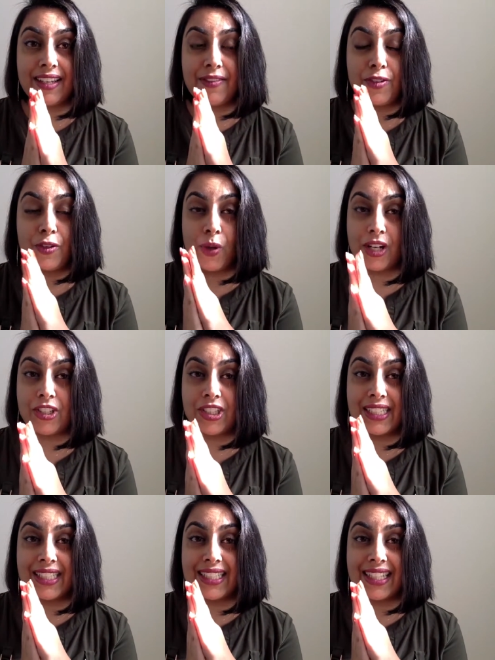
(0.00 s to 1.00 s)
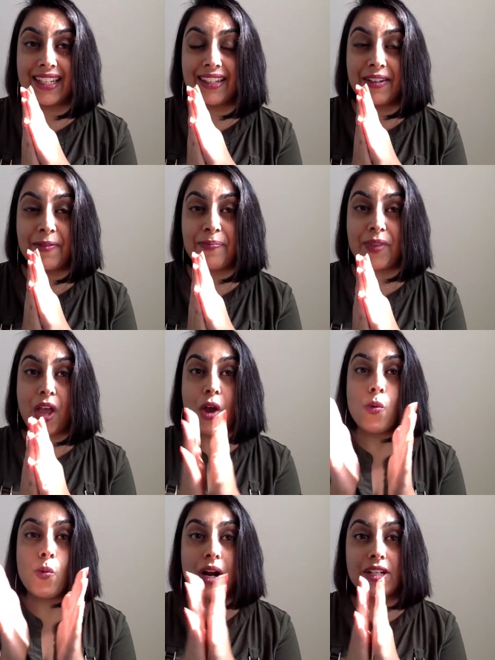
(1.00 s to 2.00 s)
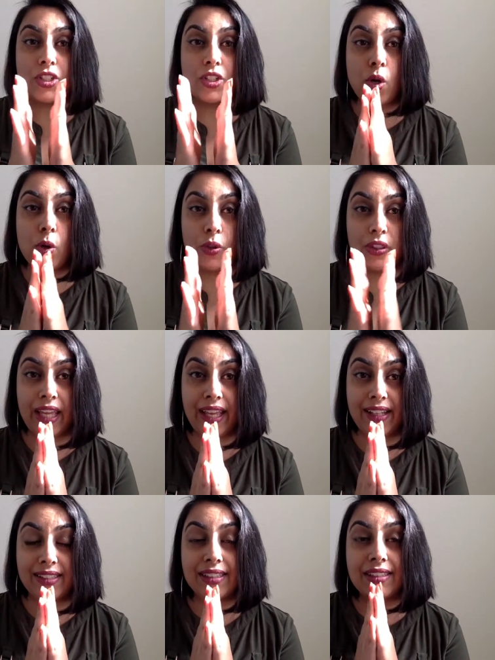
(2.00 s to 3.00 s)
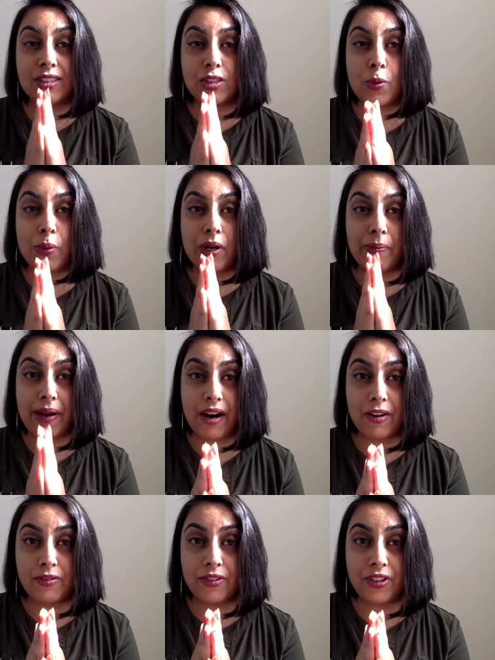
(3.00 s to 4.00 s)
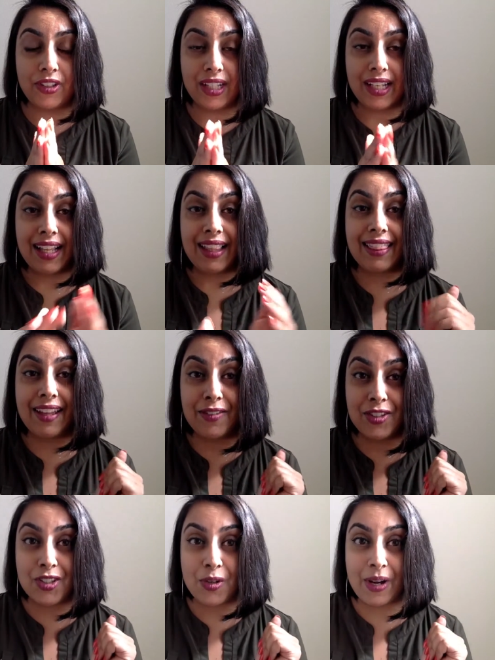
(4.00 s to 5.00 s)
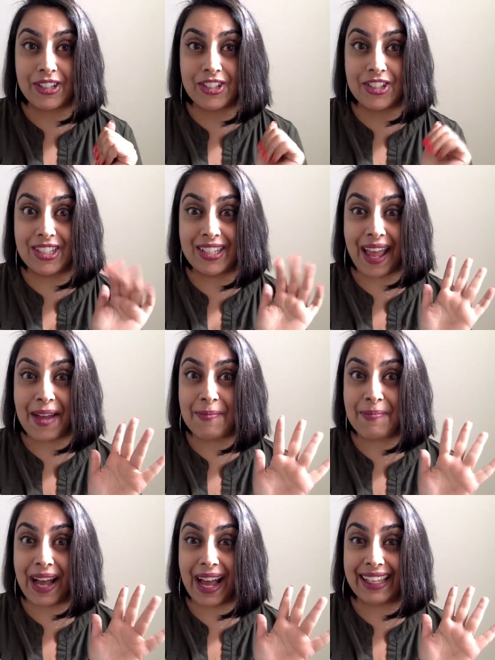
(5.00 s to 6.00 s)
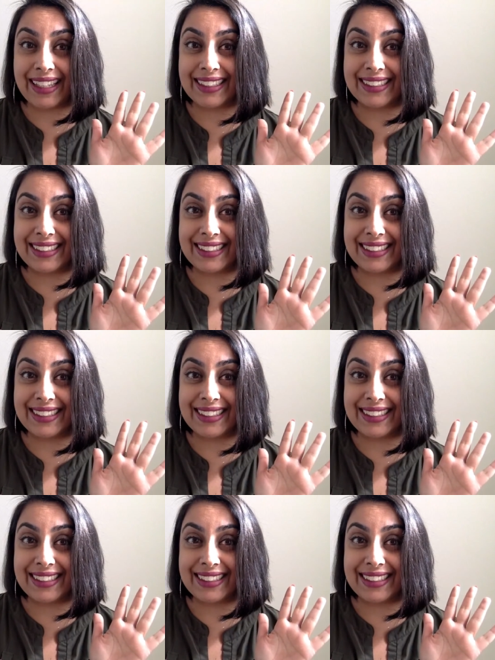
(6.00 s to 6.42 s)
If you're watching this later, watch the whole thing because it's super powerful. Love you so much. Bye.